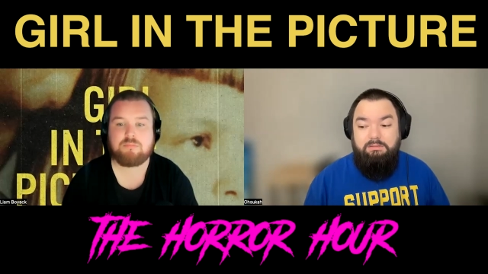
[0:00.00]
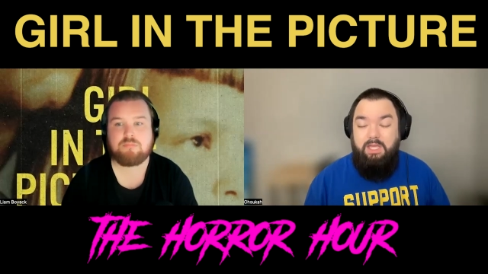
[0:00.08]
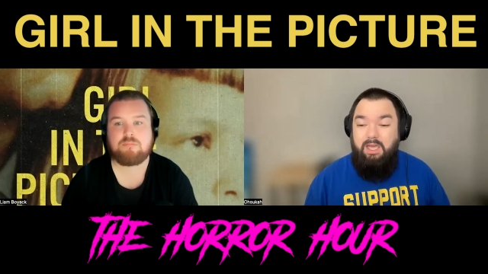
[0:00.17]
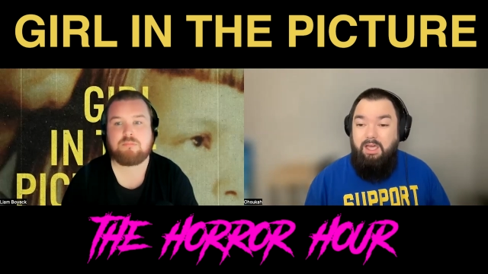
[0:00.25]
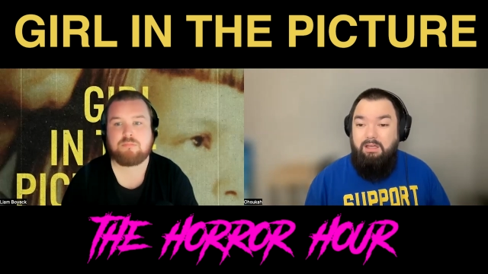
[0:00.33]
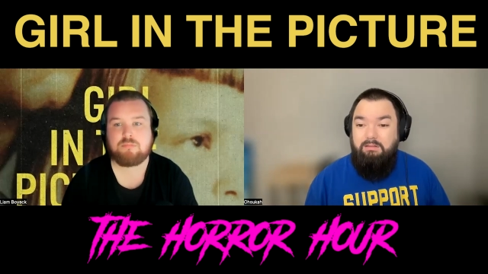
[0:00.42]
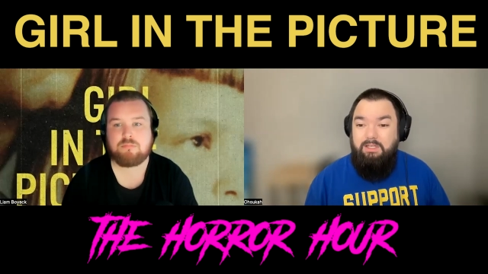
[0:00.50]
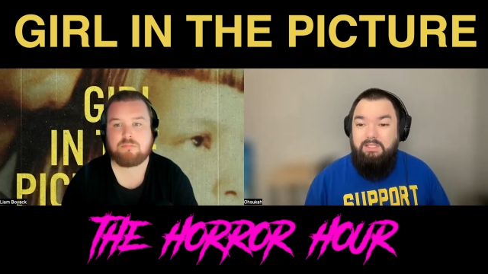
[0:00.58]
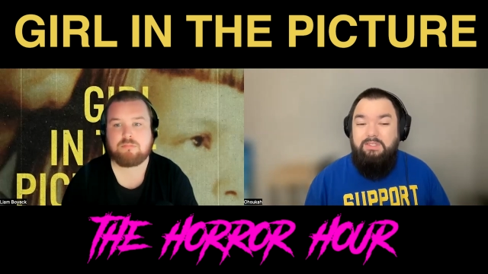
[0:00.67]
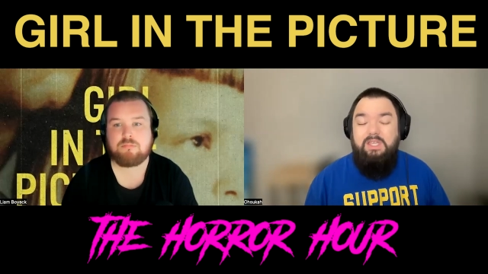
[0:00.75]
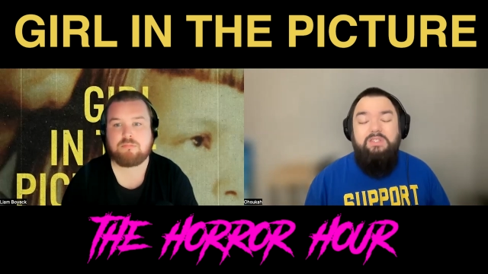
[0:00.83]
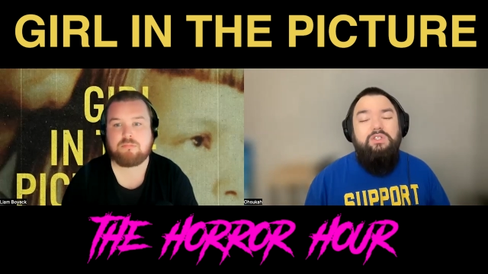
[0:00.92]
Speaker 1: yeah,
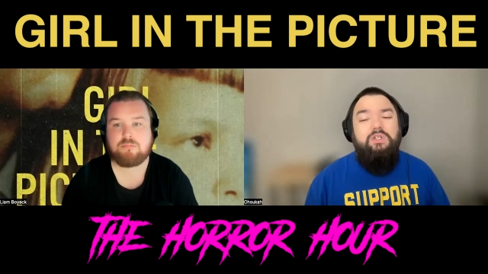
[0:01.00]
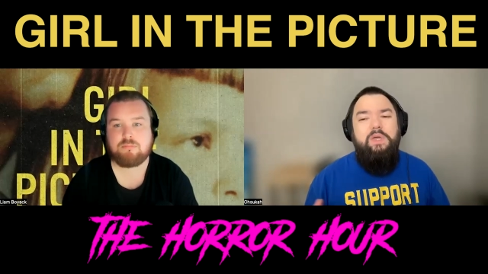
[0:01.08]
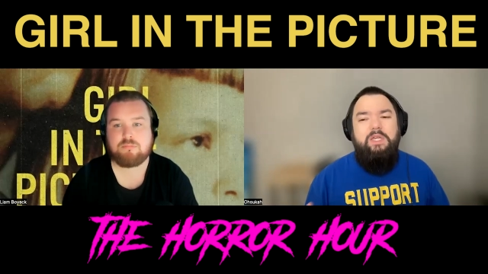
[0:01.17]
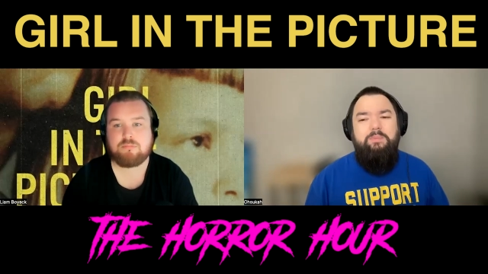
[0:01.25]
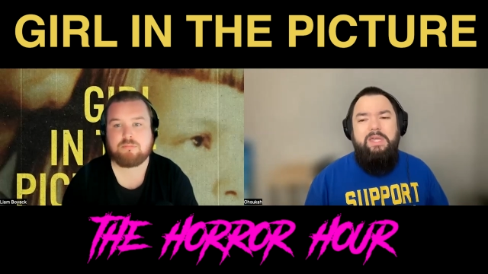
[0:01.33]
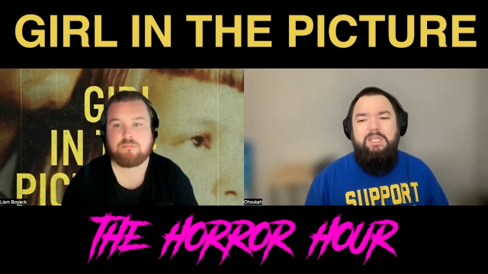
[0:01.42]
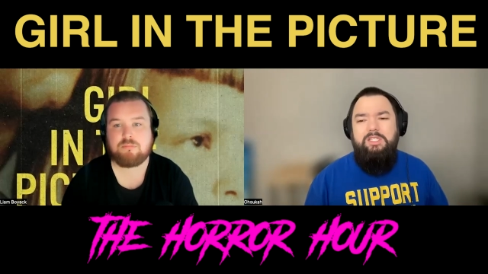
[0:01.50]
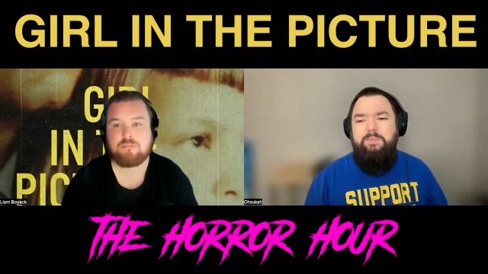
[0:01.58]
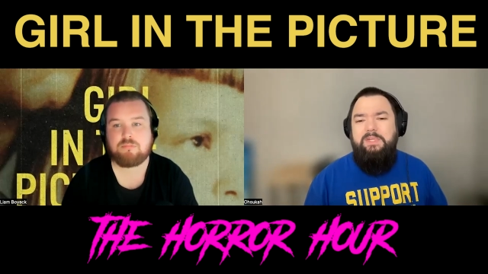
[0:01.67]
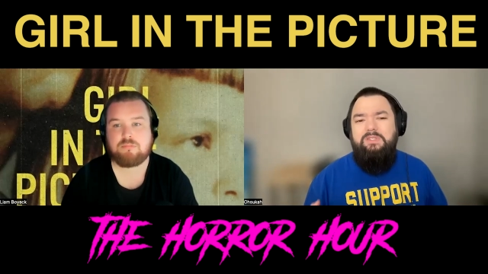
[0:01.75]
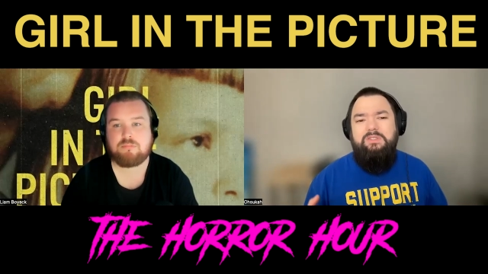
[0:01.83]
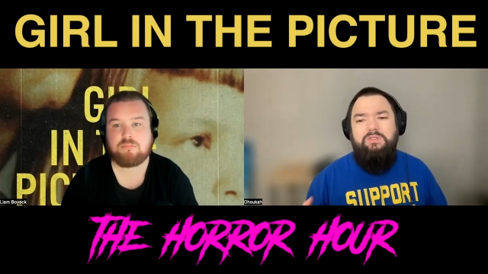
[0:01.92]
it's it's a quick binge
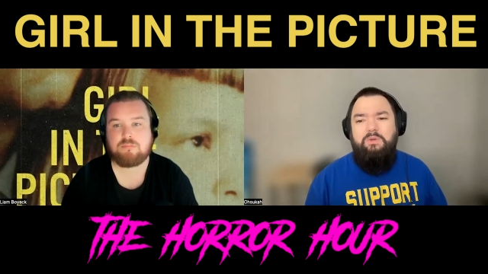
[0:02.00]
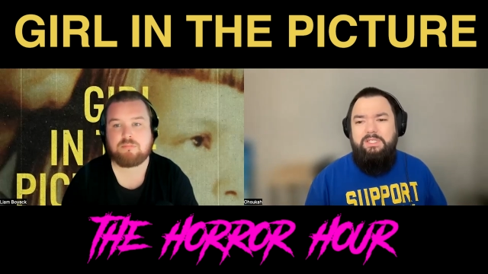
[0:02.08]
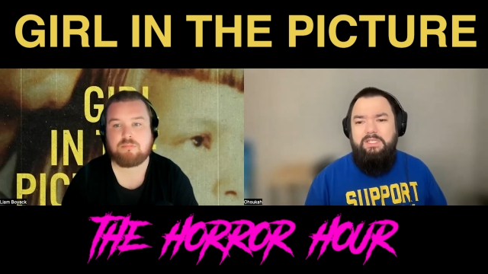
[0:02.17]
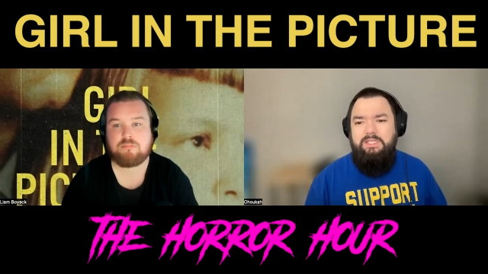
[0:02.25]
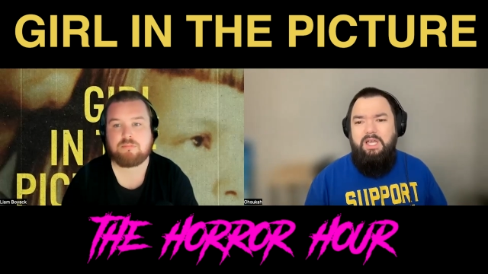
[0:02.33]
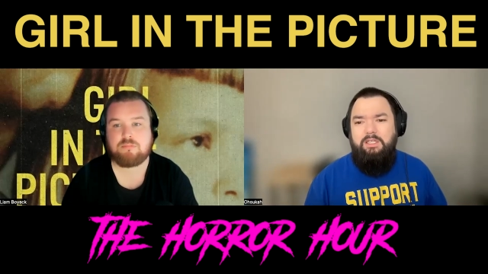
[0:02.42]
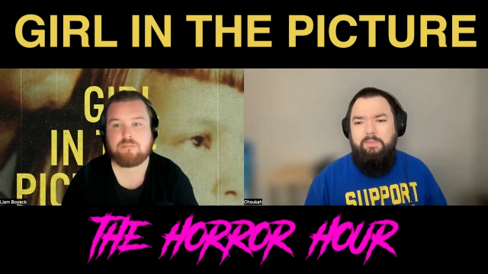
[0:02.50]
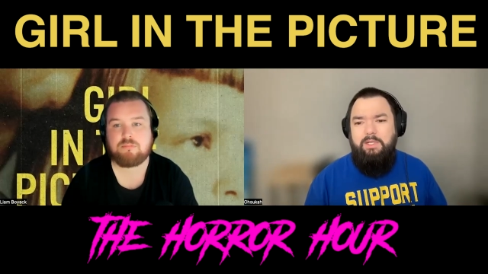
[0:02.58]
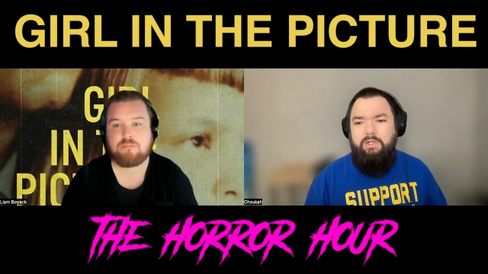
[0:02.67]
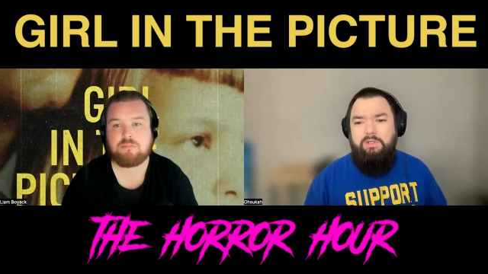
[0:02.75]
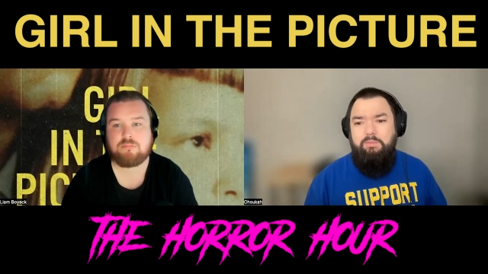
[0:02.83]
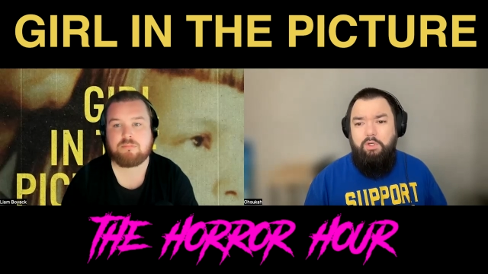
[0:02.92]
because it's only a
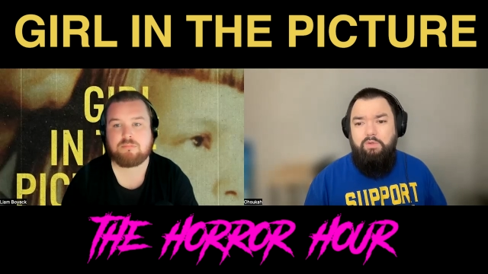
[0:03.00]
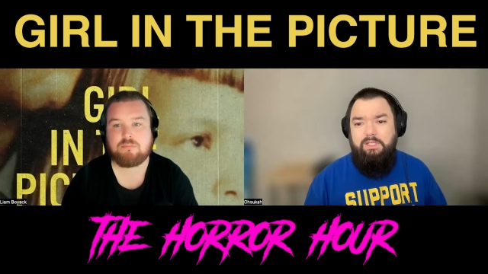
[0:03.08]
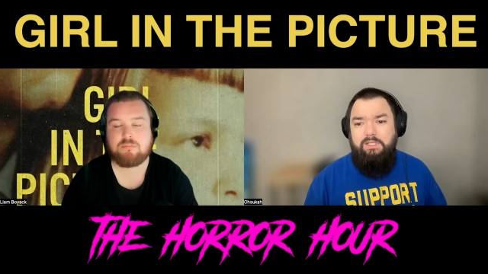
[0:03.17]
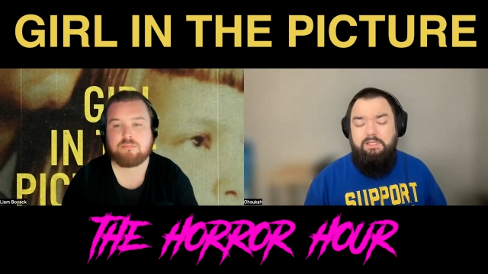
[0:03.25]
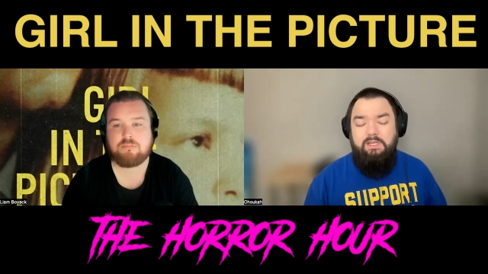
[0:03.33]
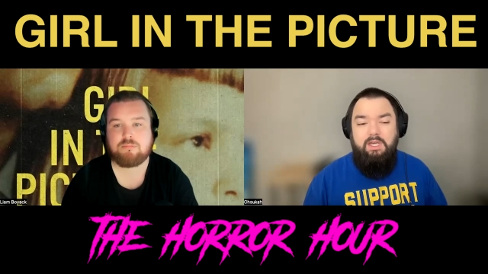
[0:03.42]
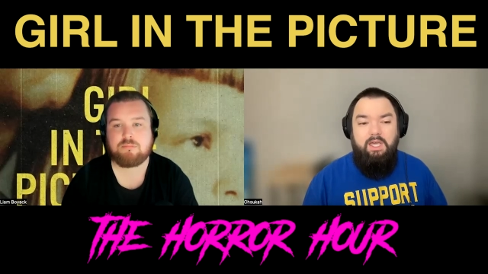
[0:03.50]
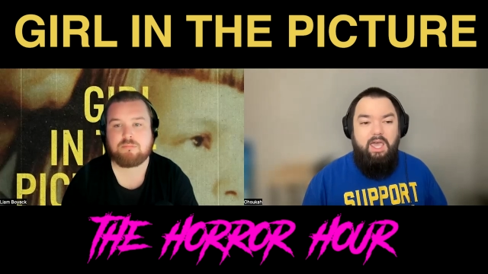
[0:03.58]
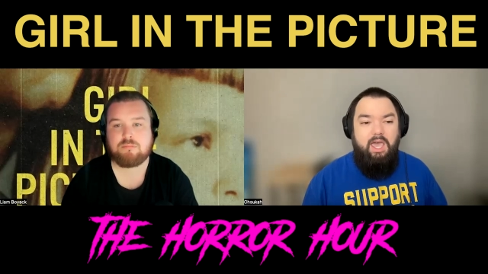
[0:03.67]
documentary movie